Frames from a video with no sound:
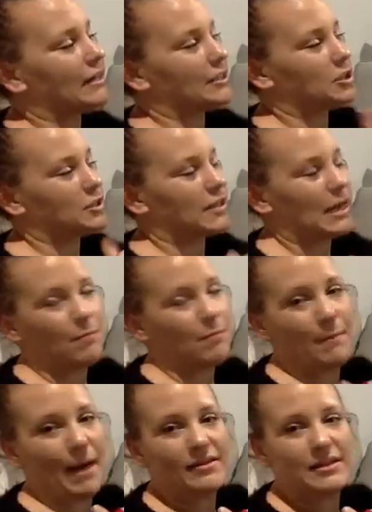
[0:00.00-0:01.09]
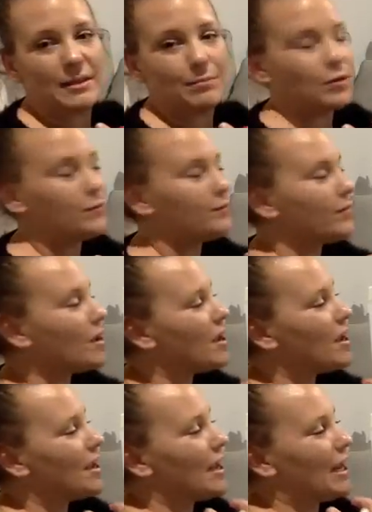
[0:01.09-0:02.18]
let's just keep my math simple.
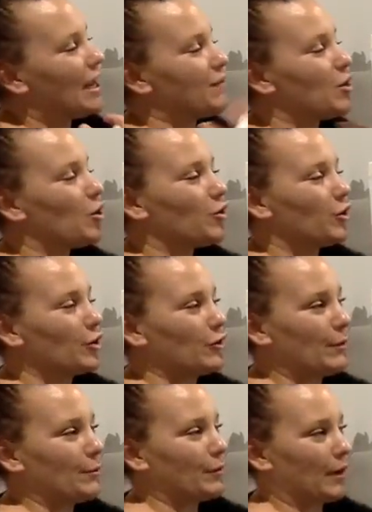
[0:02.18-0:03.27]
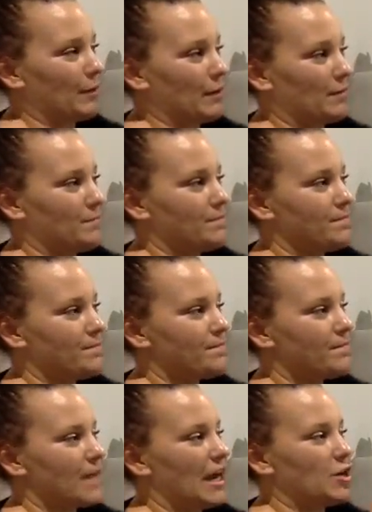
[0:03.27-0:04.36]
If you're ordering premium
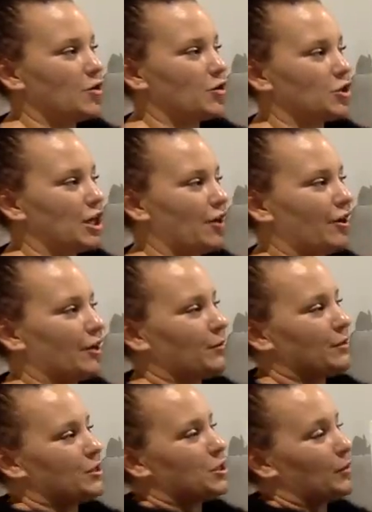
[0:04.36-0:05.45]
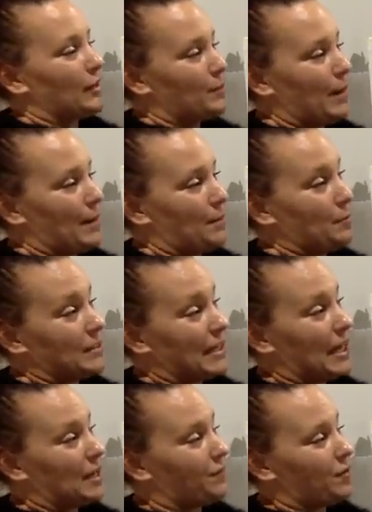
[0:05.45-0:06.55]
and you're sharing it with 2 other people to
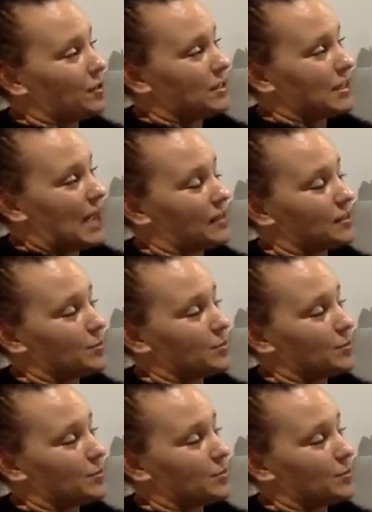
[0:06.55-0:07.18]
get your first 1,000